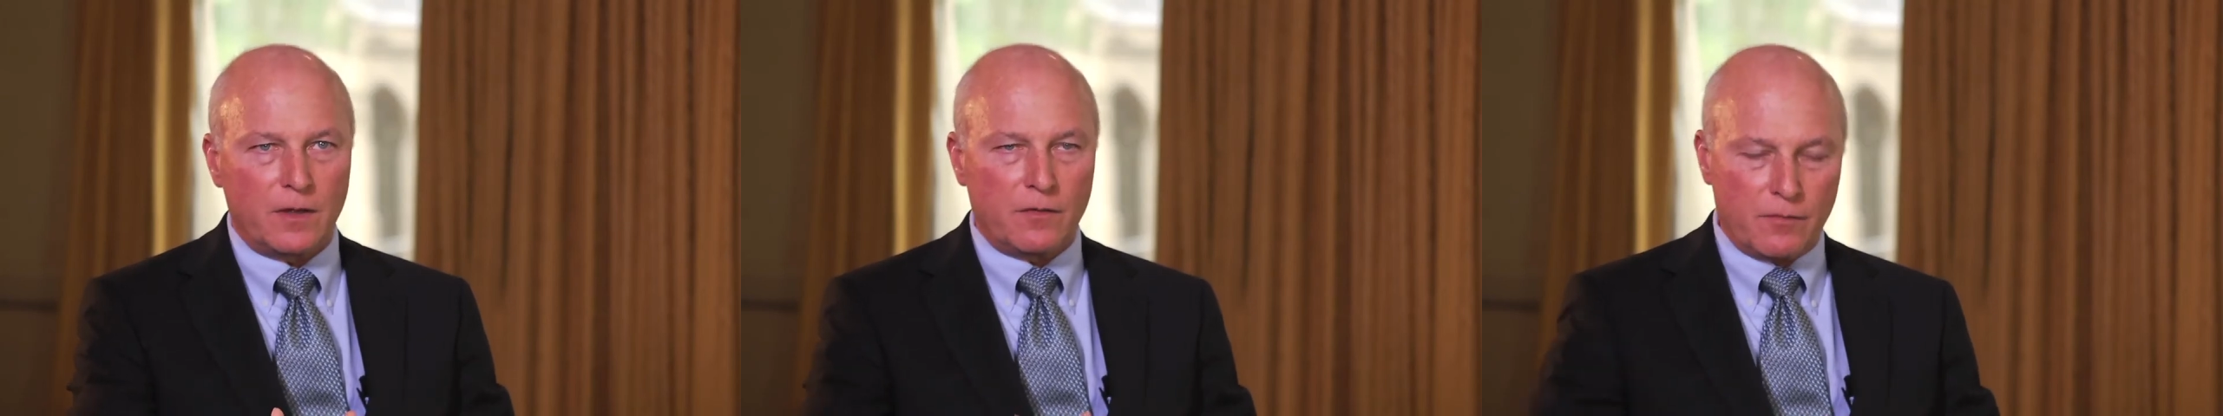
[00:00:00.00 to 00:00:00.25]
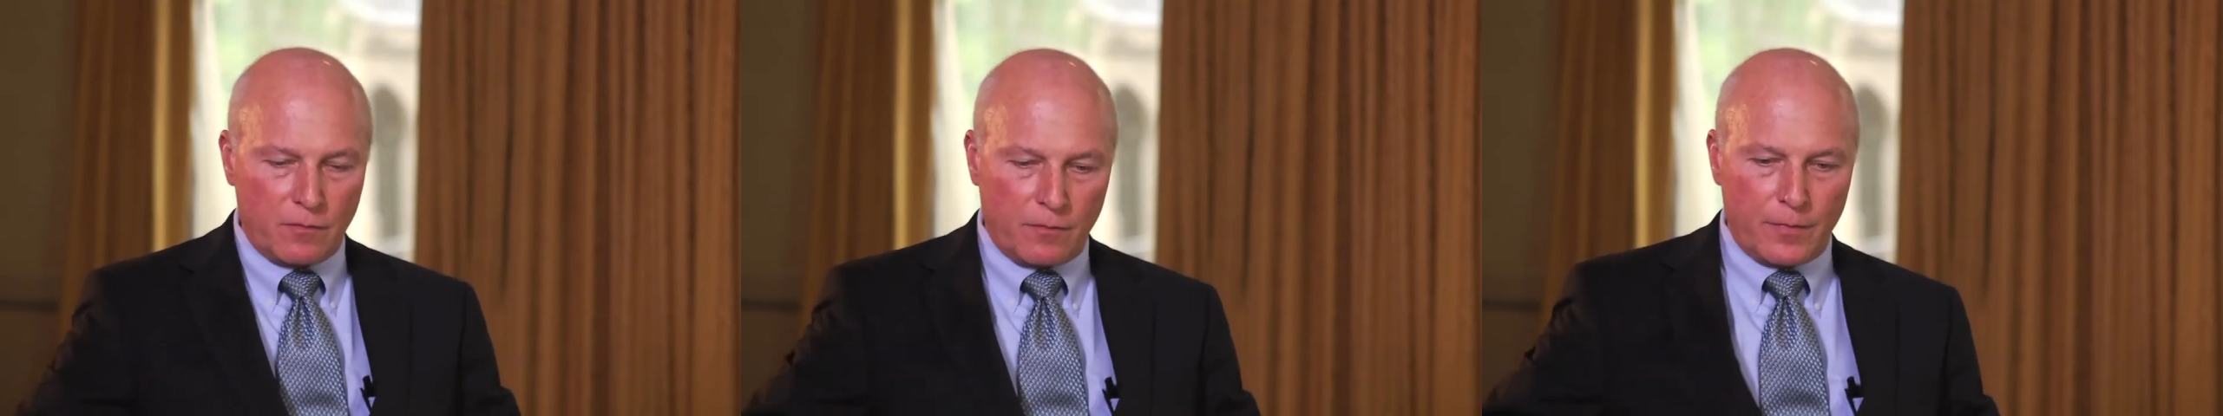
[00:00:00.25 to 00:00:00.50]

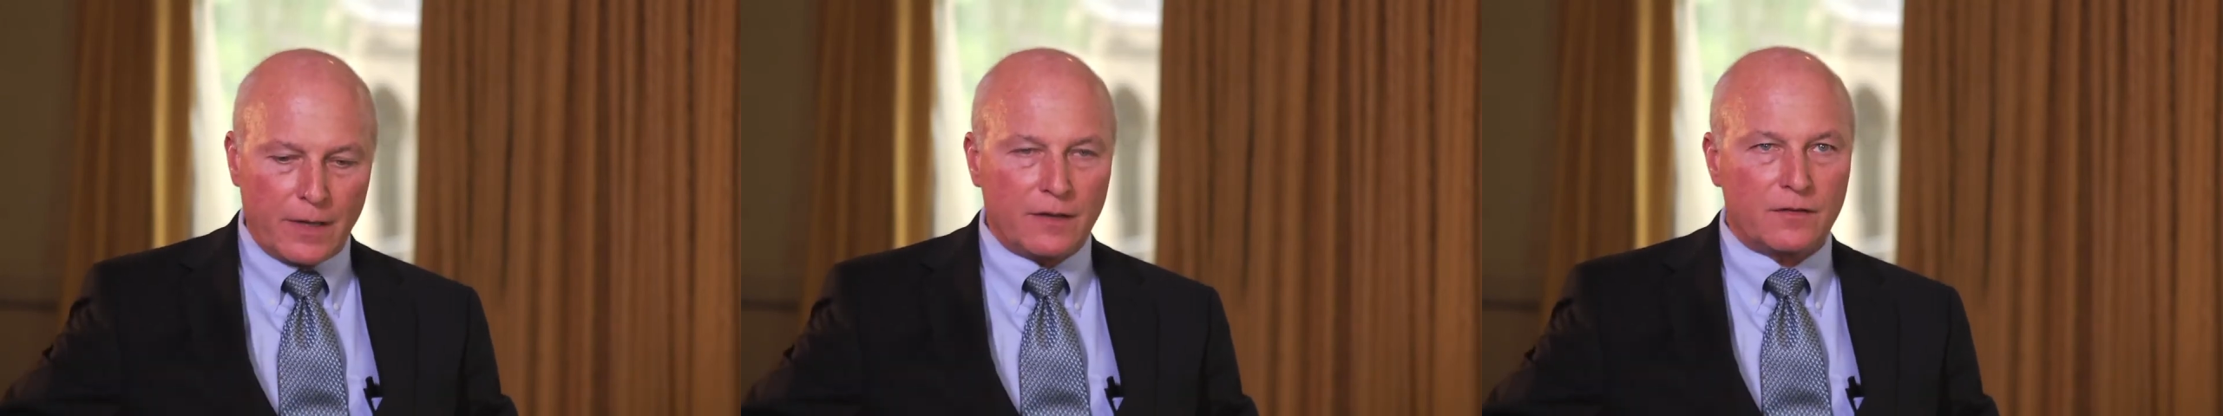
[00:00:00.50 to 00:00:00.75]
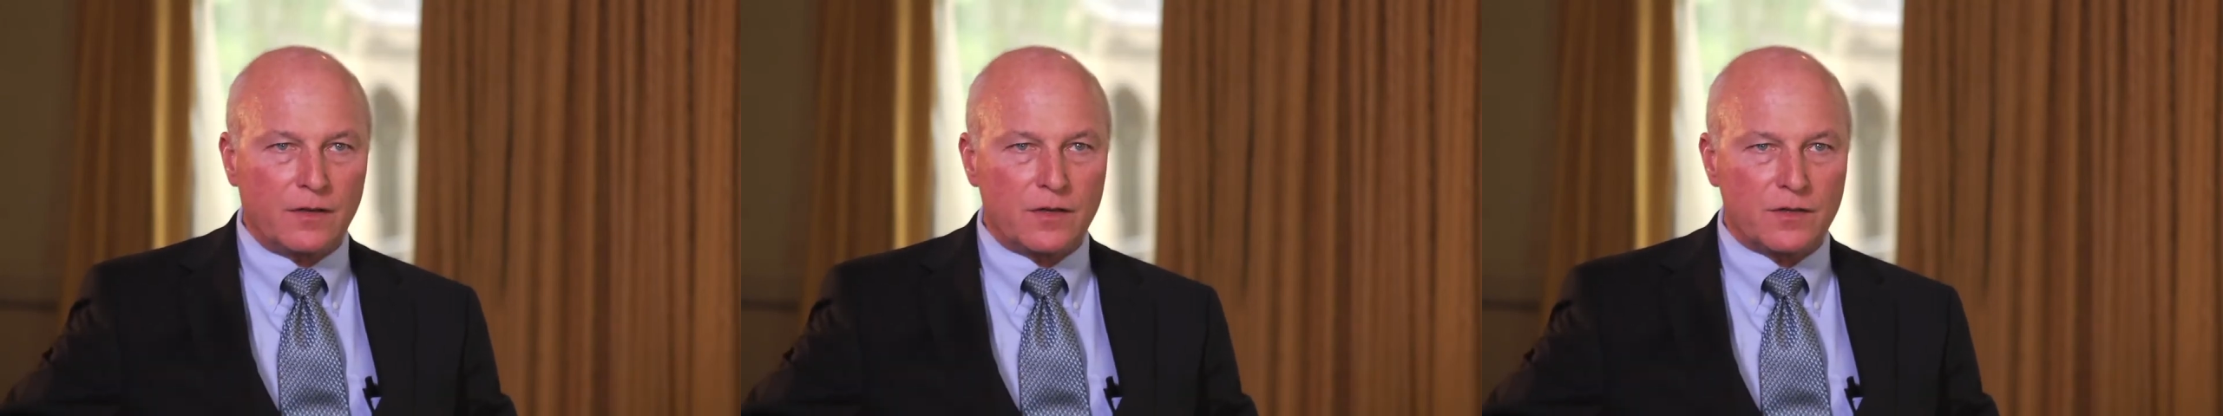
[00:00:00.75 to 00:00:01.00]
through a big
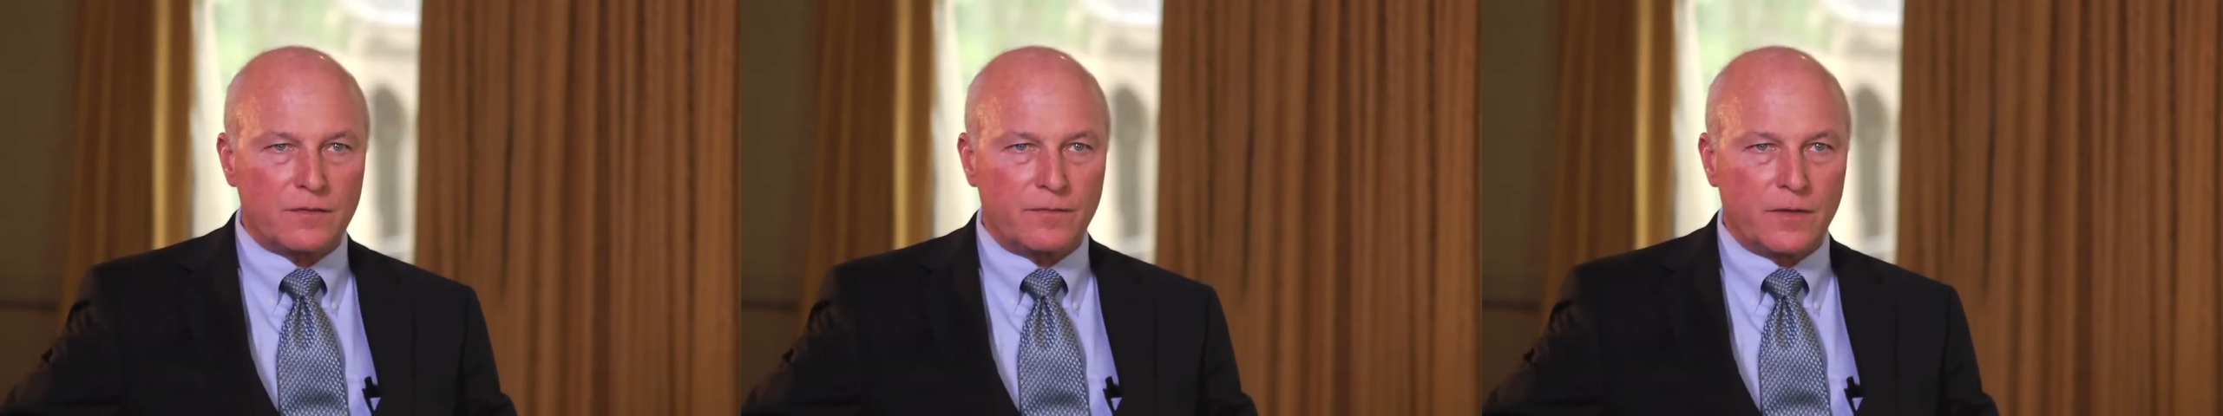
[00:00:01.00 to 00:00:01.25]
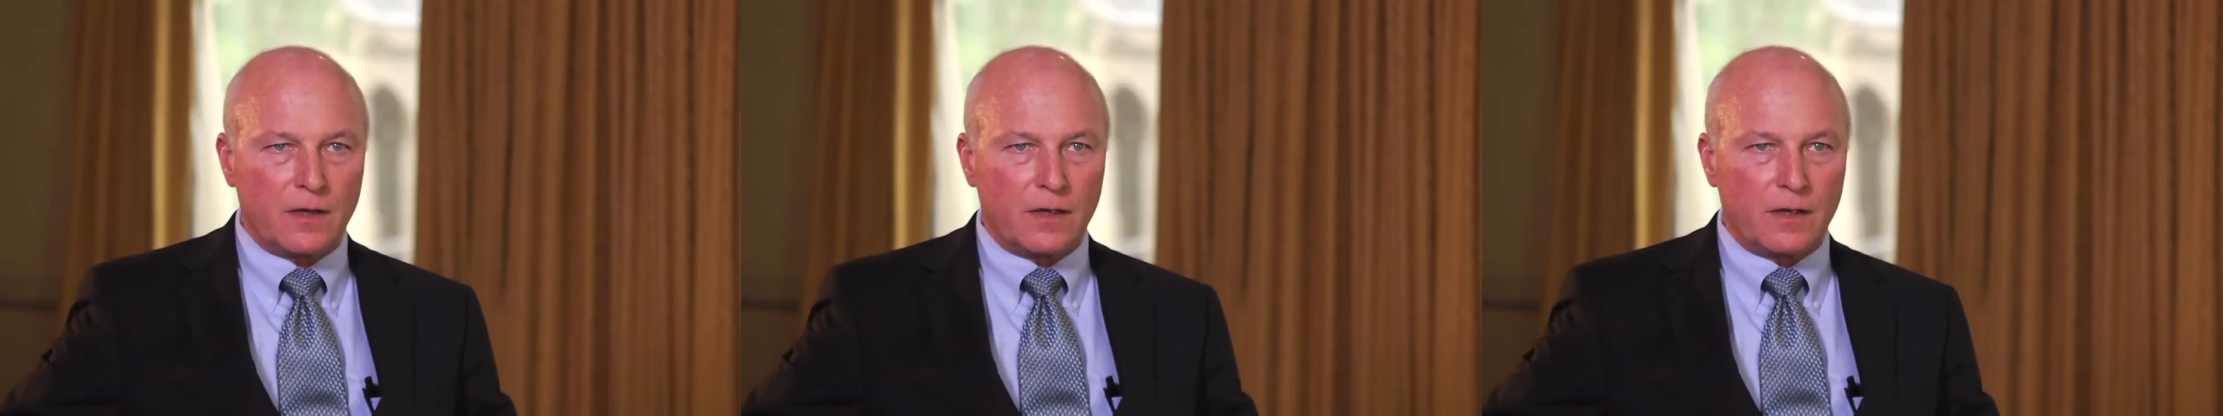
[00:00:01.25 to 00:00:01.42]
incision,